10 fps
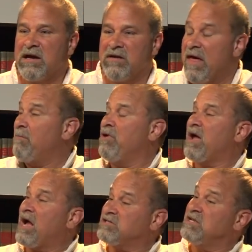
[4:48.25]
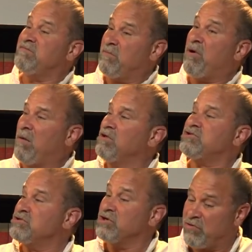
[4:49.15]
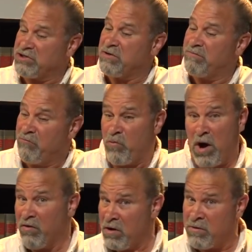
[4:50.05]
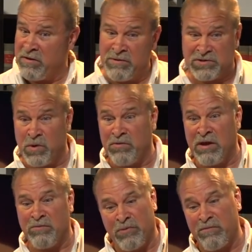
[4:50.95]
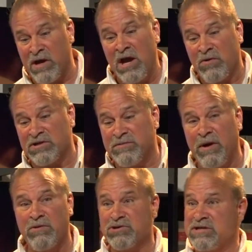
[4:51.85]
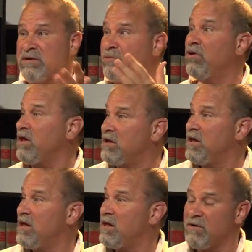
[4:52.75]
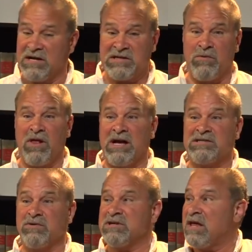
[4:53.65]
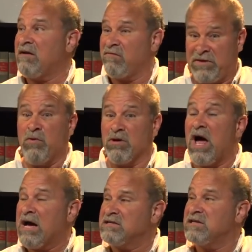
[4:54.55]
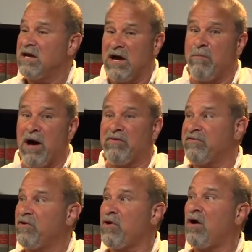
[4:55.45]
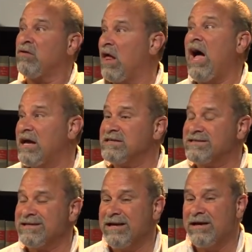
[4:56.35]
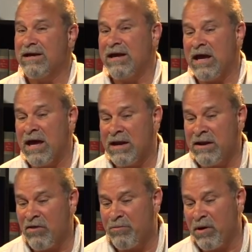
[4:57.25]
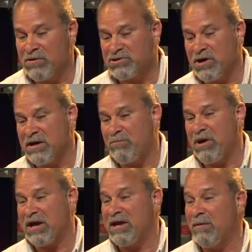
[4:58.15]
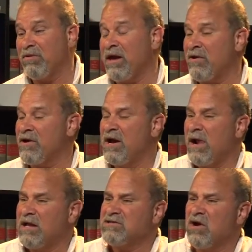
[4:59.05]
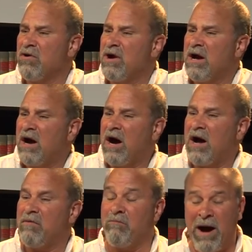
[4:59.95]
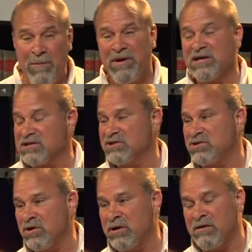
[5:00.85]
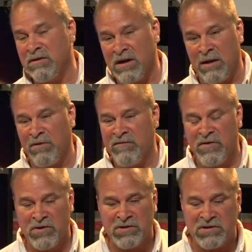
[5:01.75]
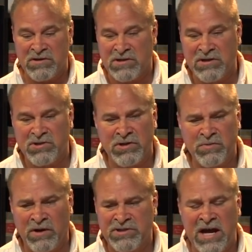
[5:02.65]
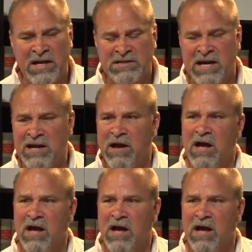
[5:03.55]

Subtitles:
that book actually, the publishers, a Christian, well-known, one of the best well-known Christian publishers had to pull it because they realized there was a lot of, there were lies about the so-called lies. And another publisher ended up picking it up later. So my biggest concern, and I believe your concern as well, Chad, is that